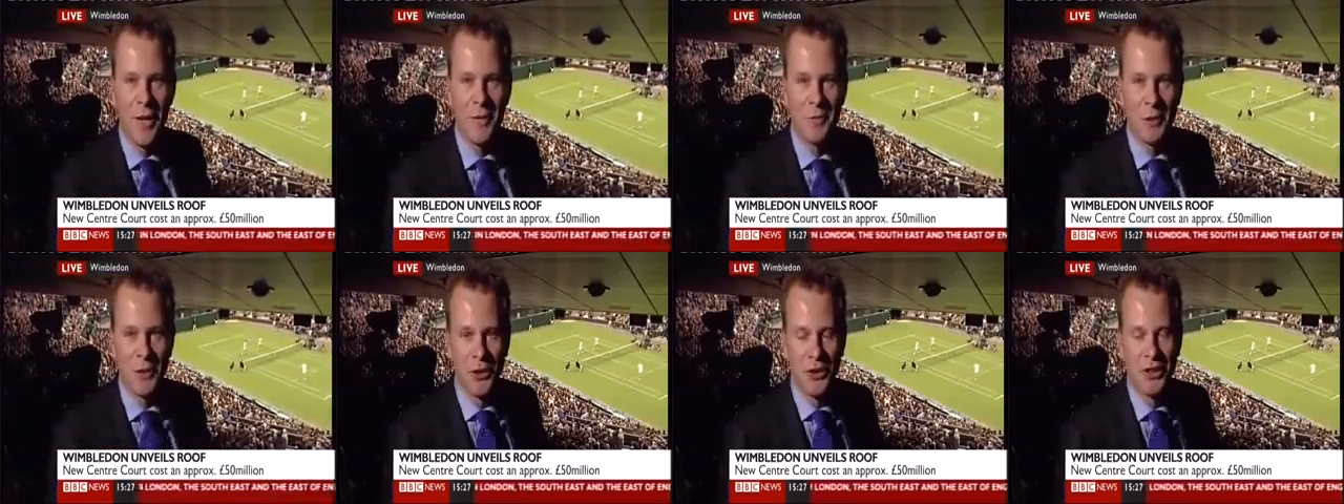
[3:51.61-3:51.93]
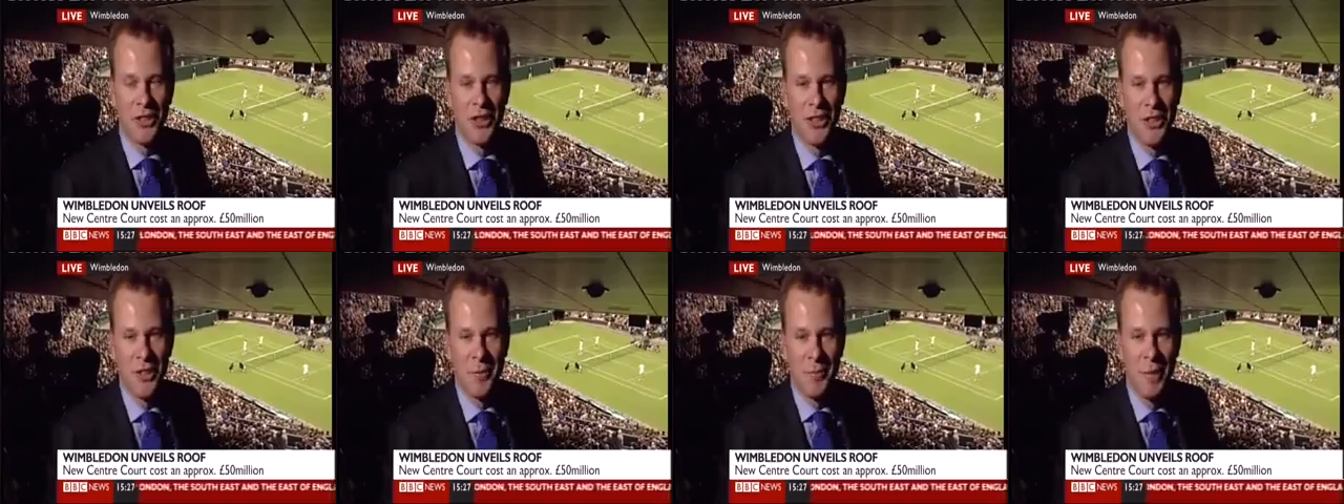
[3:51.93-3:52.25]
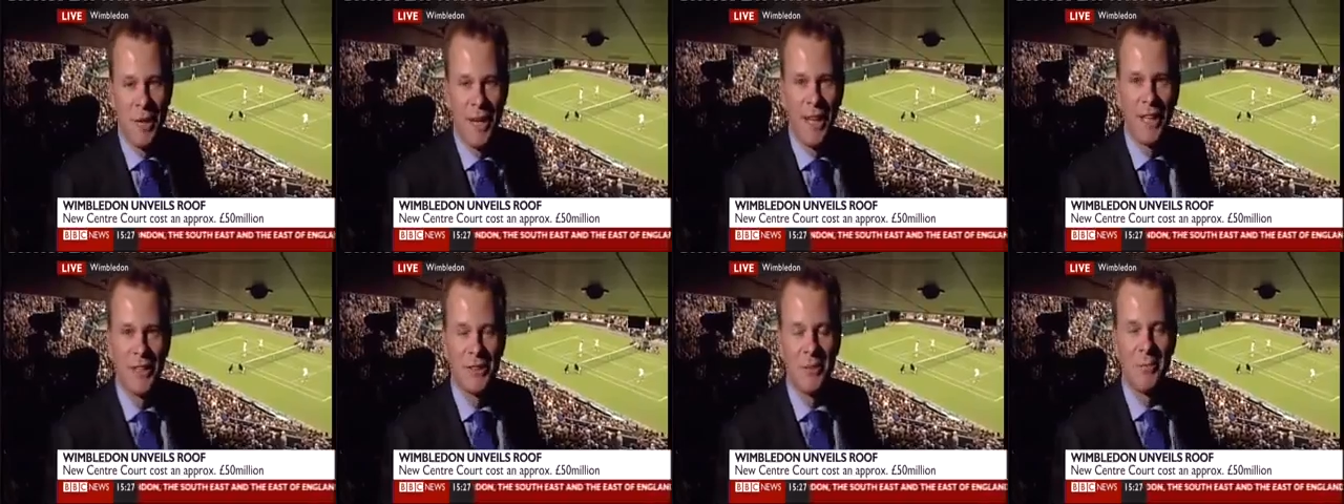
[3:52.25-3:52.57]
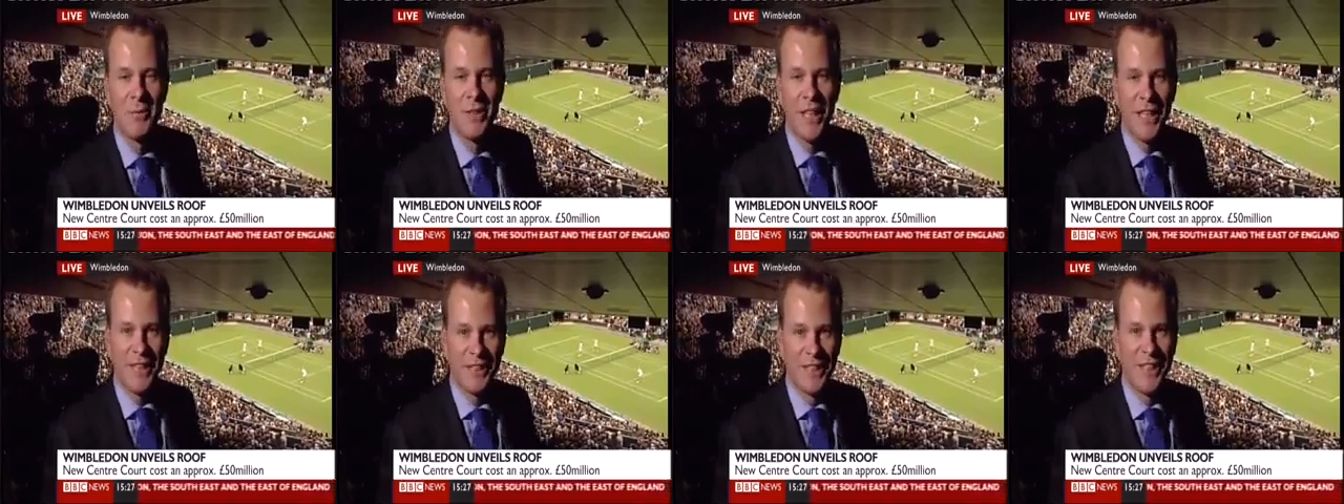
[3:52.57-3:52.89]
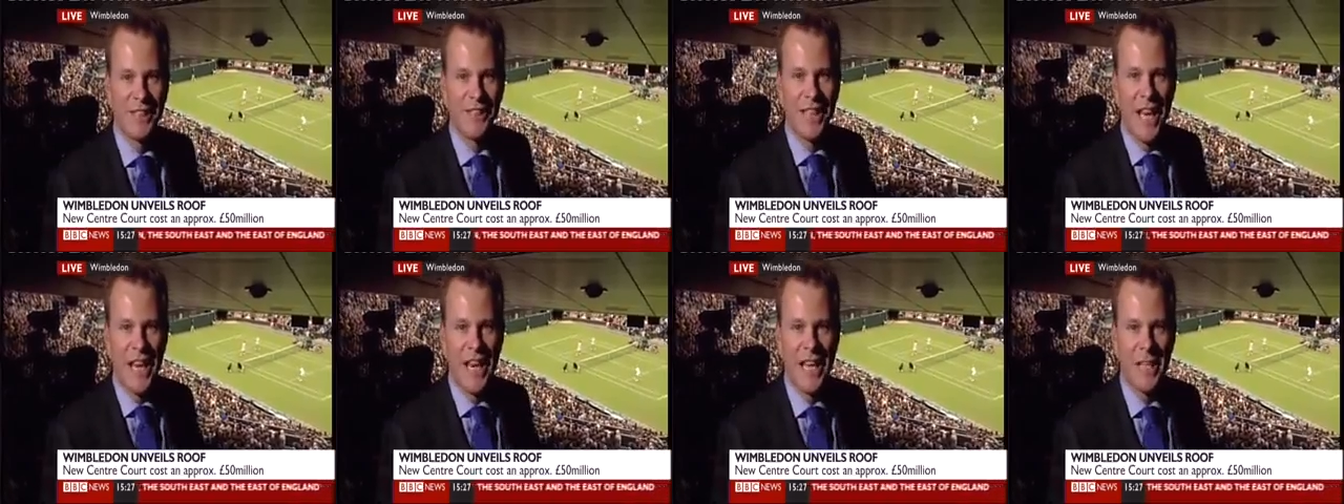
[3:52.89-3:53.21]
We should see some decent
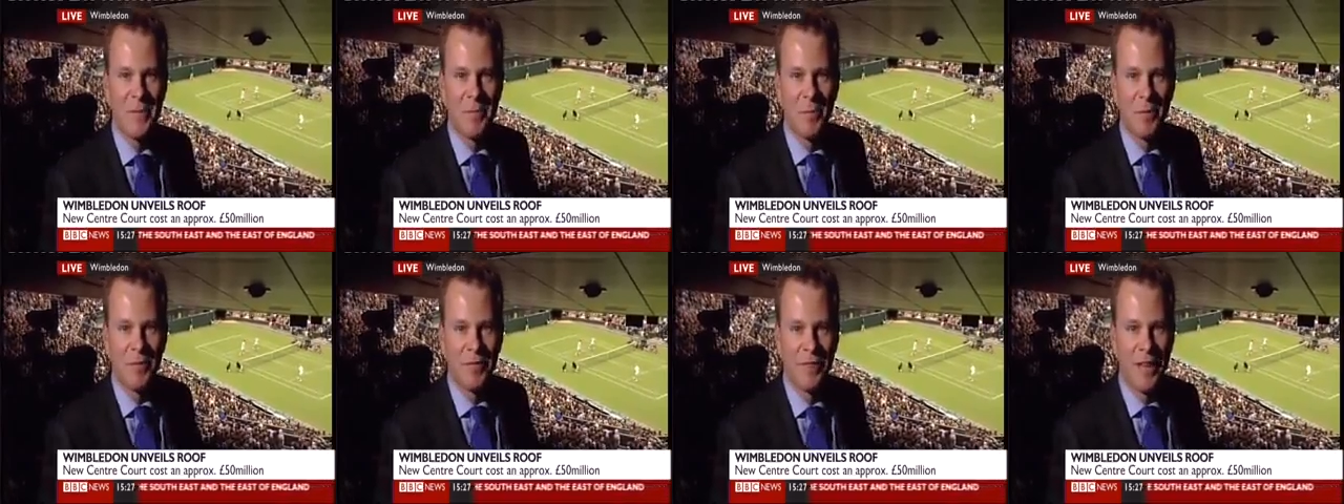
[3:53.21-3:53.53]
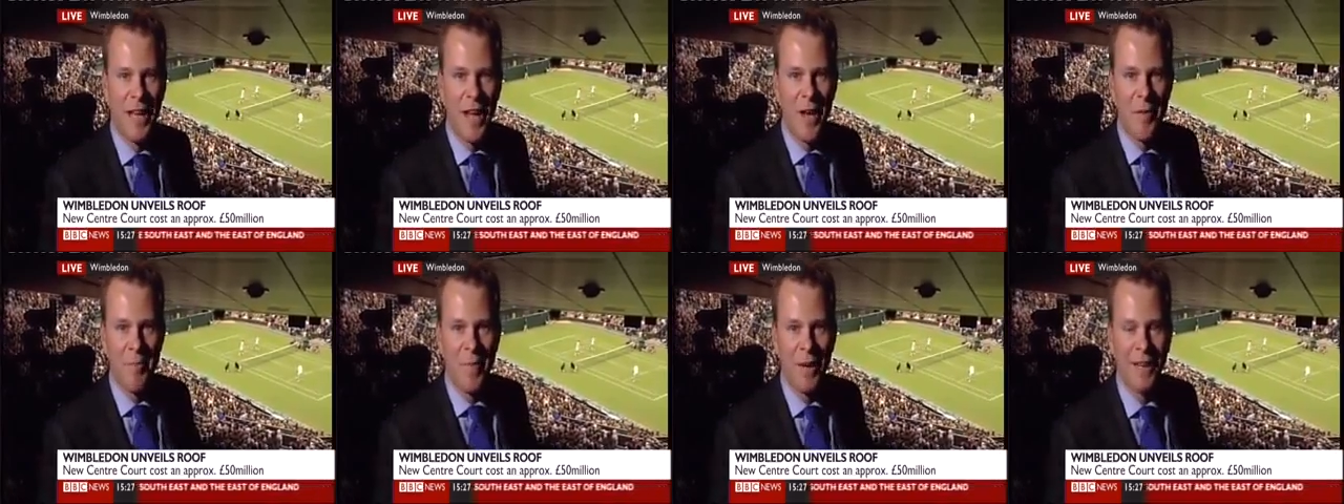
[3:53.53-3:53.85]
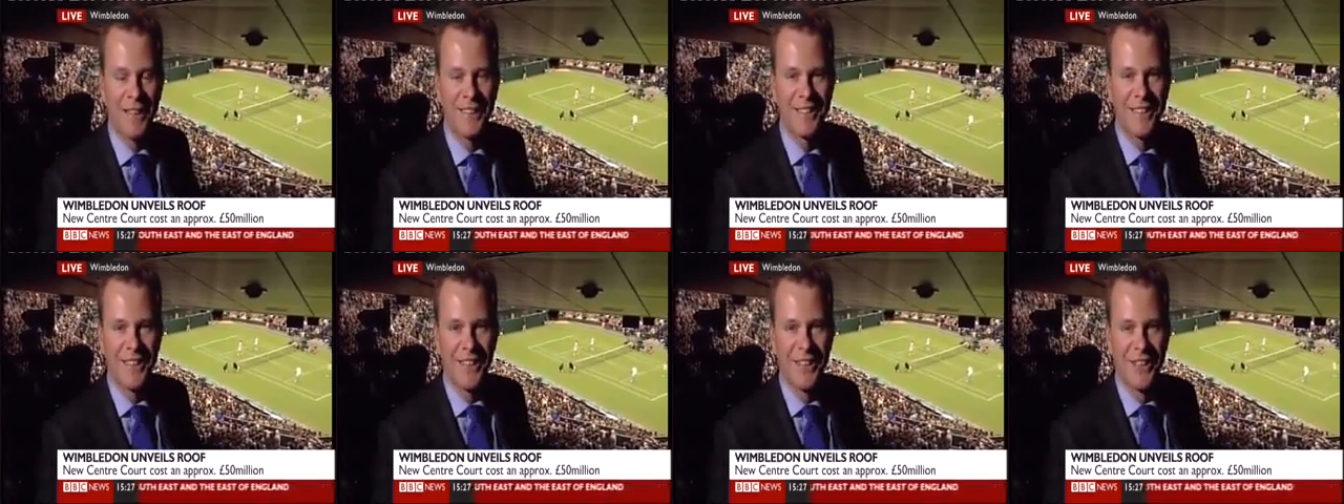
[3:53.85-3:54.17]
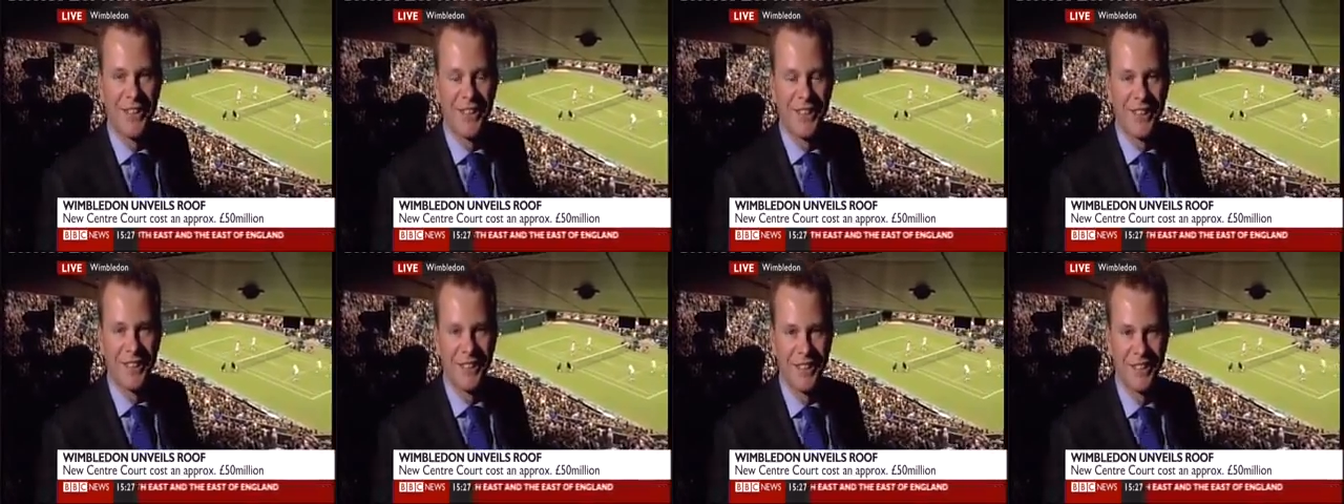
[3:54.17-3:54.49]
tennis, but for now, back to you.